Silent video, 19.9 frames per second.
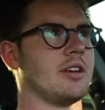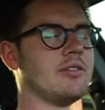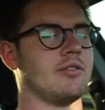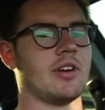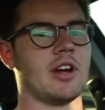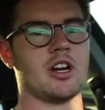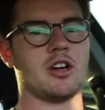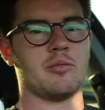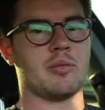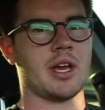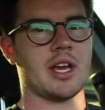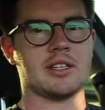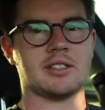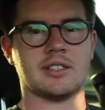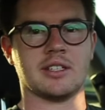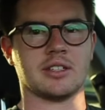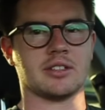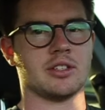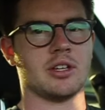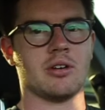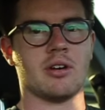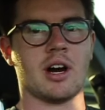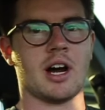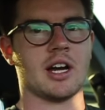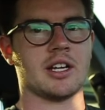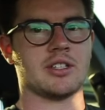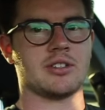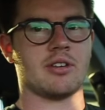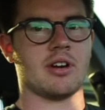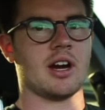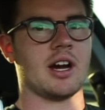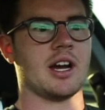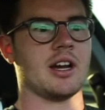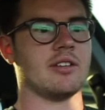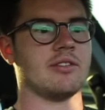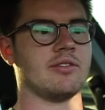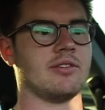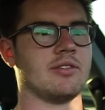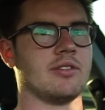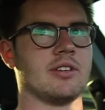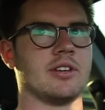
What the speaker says: very basic, no iDrive,